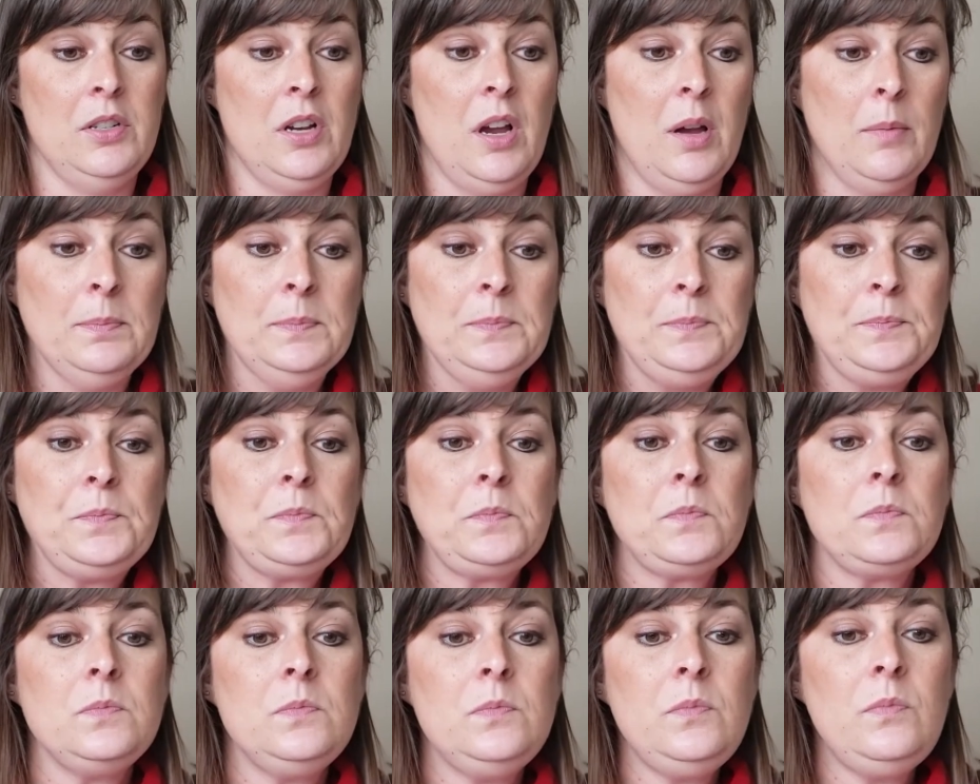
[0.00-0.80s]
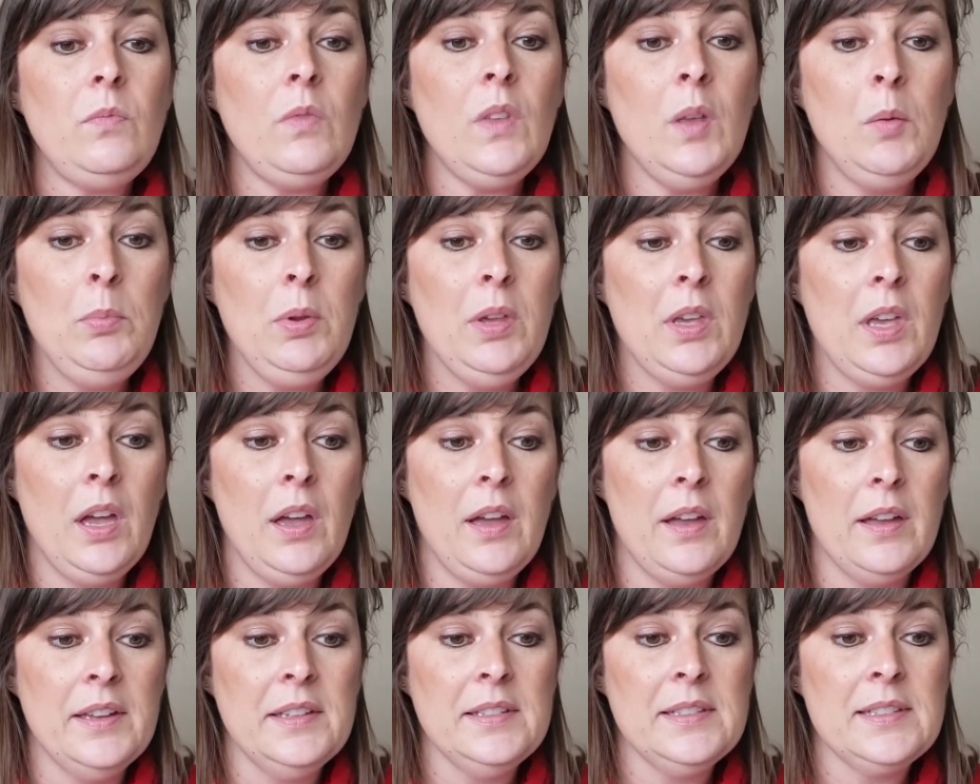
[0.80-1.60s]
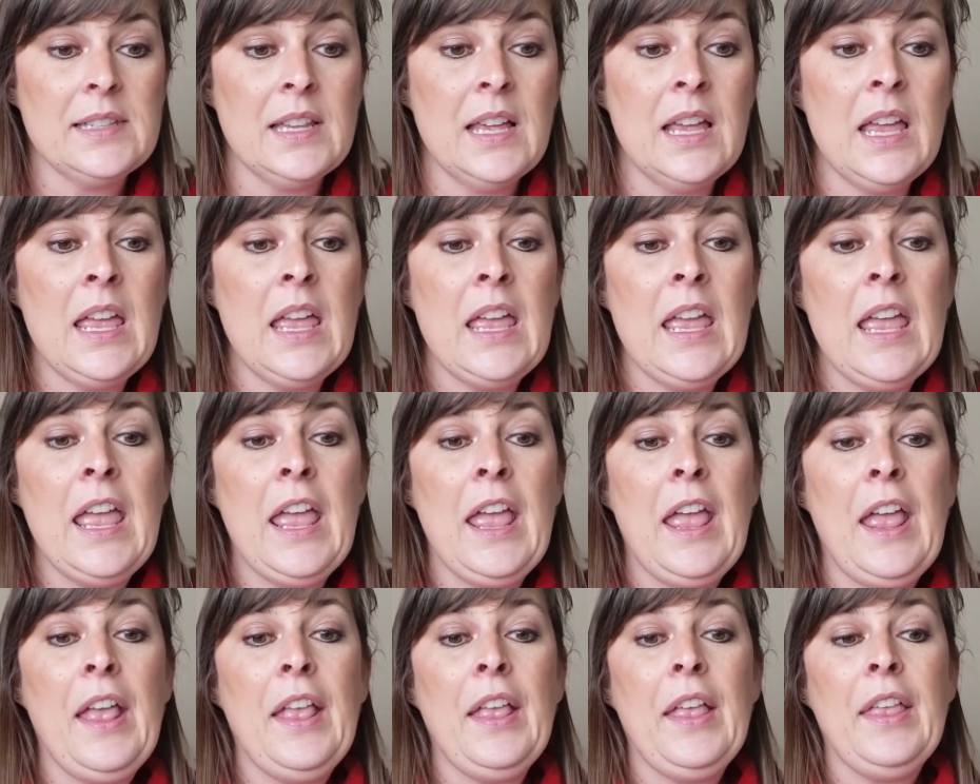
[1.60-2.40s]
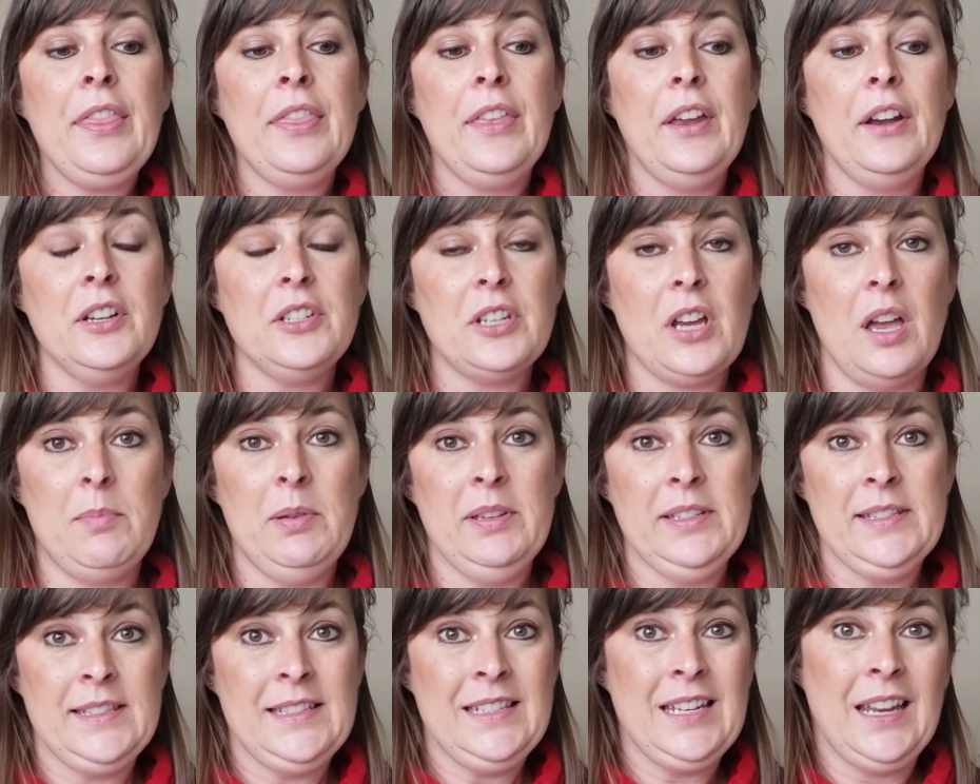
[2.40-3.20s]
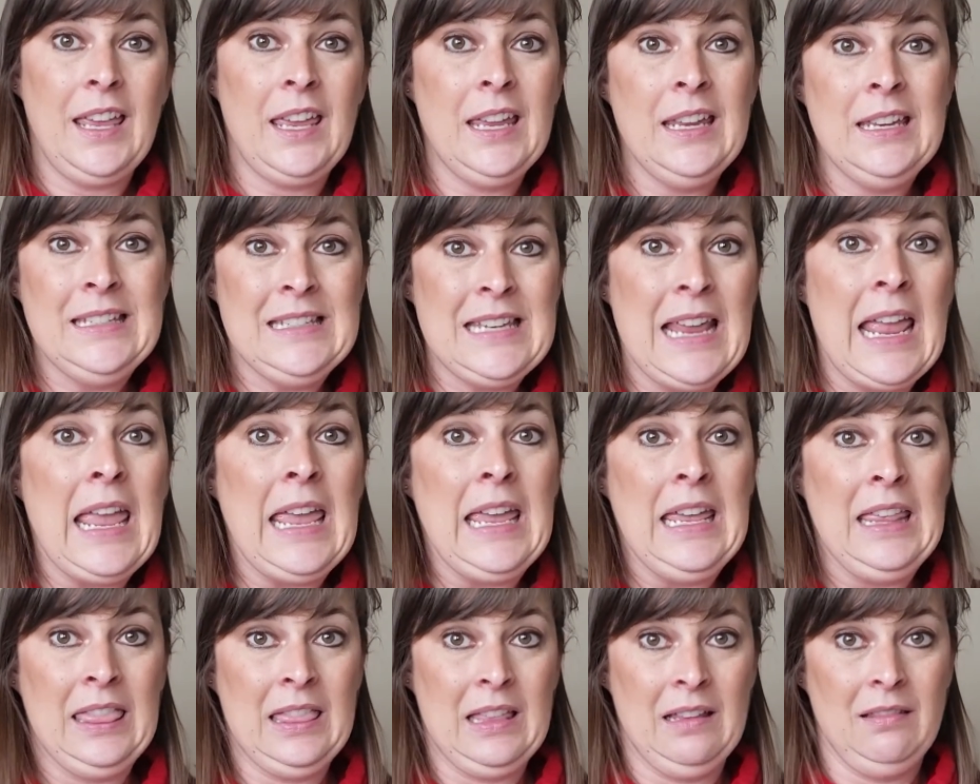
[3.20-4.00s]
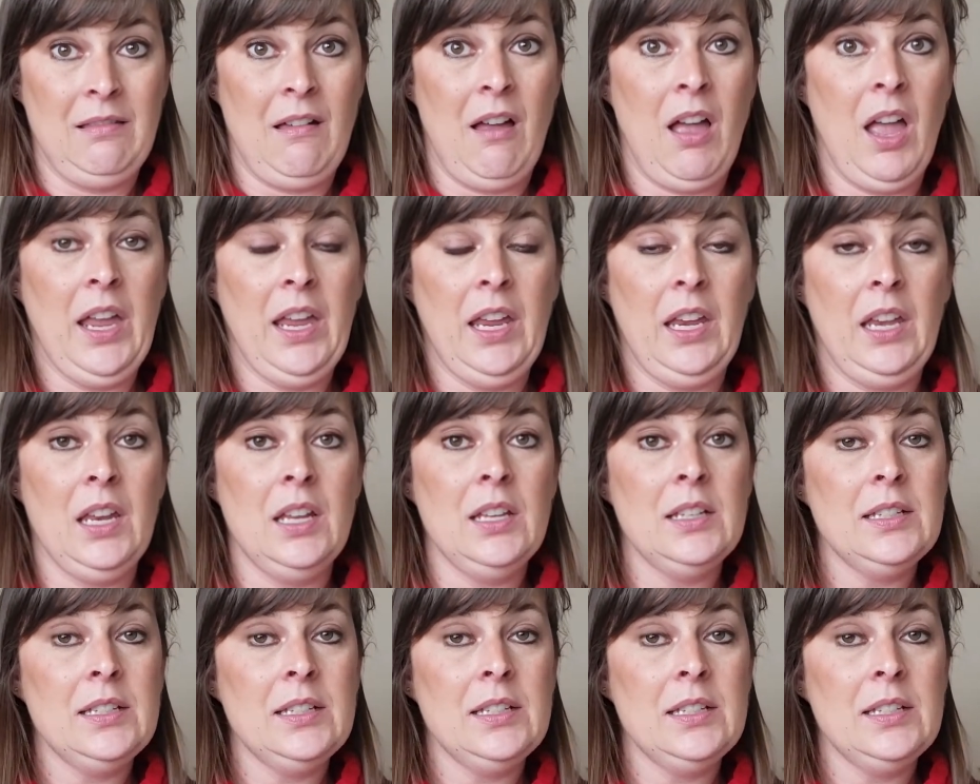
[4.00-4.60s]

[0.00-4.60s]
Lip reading: job because their job is to contain the line.